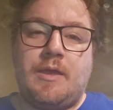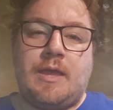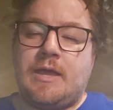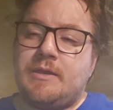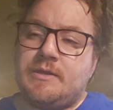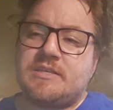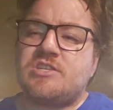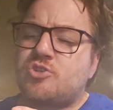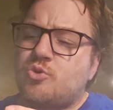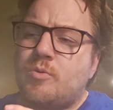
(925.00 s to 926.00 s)
And this
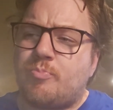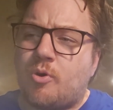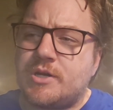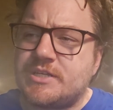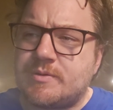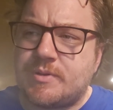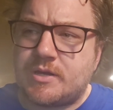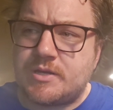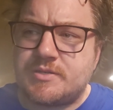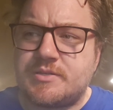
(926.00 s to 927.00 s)
is so important
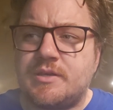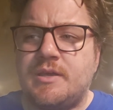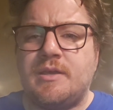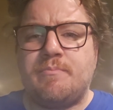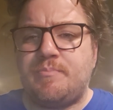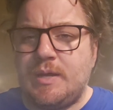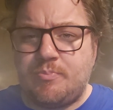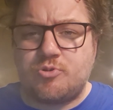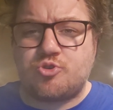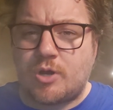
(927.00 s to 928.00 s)
because
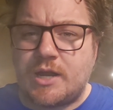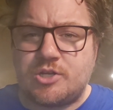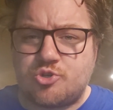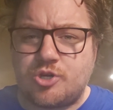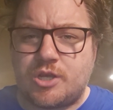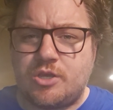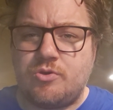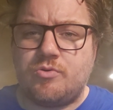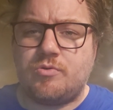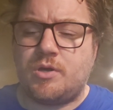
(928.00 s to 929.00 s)
people try to trick
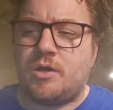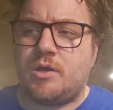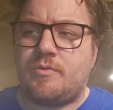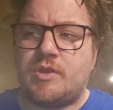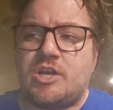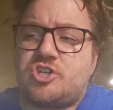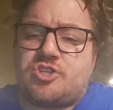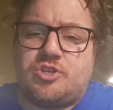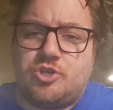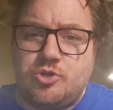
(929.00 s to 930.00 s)
you, not just
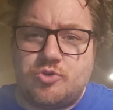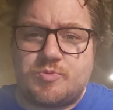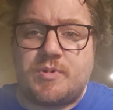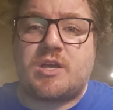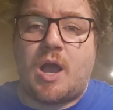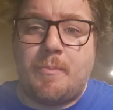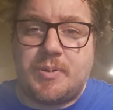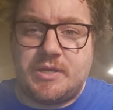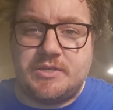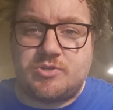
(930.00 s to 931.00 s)
the news, but
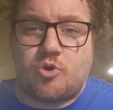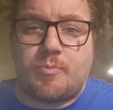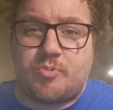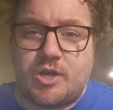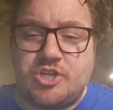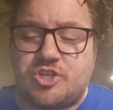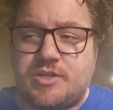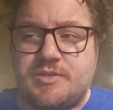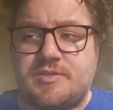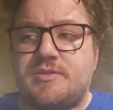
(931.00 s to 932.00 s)
companies,
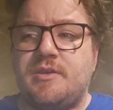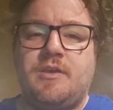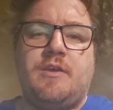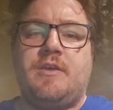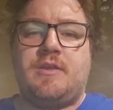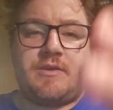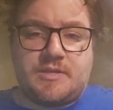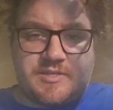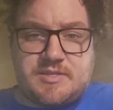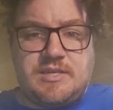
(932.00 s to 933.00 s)
corporations. The
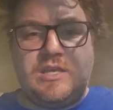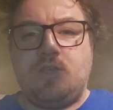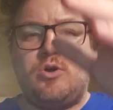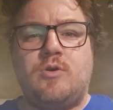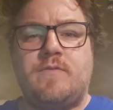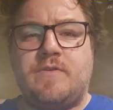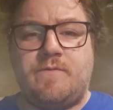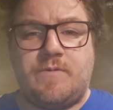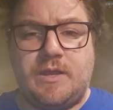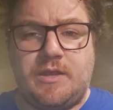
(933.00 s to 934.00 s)
CEO of
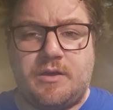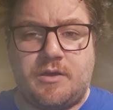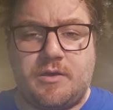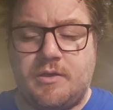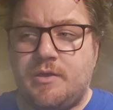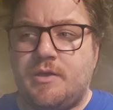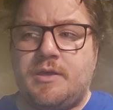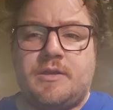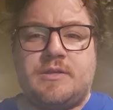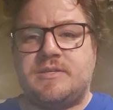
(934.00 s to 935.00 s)
NVIDIA,
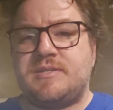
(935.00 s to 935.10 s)
the